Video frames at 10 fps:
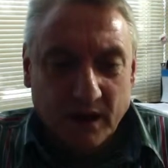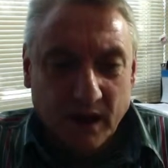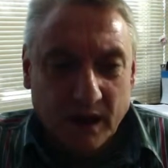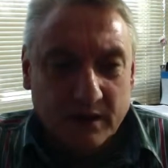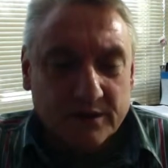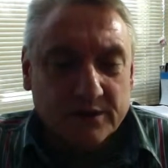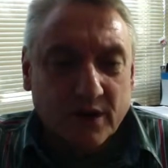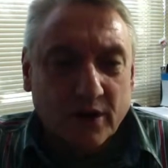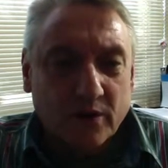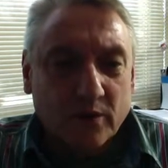And
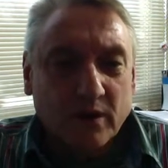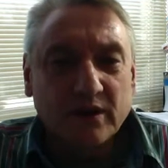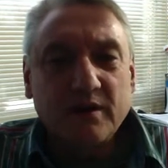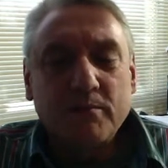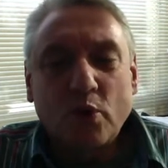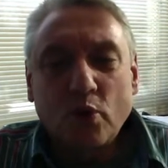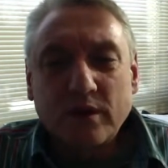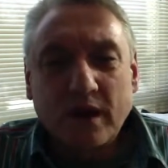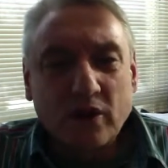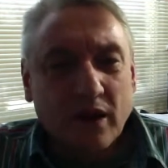so it's
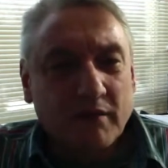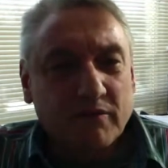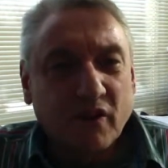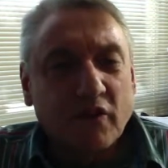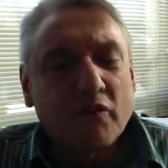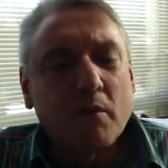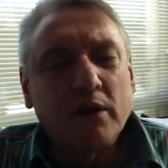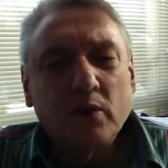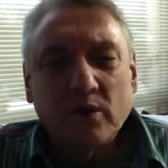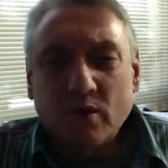important that you get very
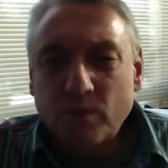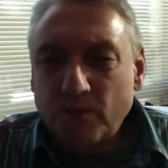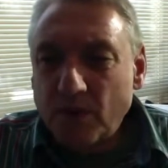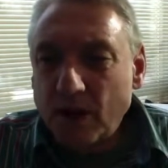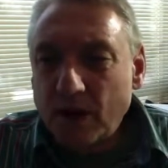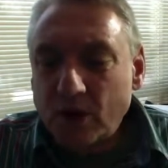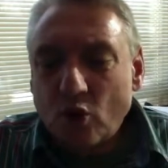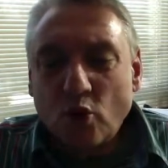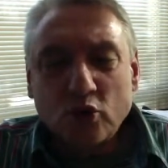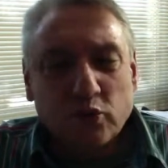familiar with the
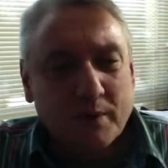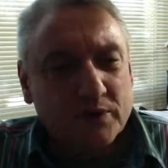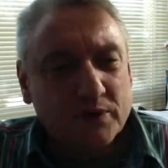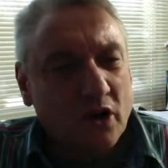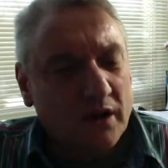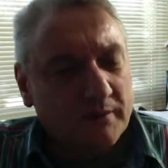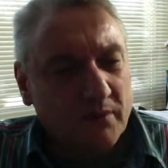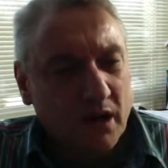course website.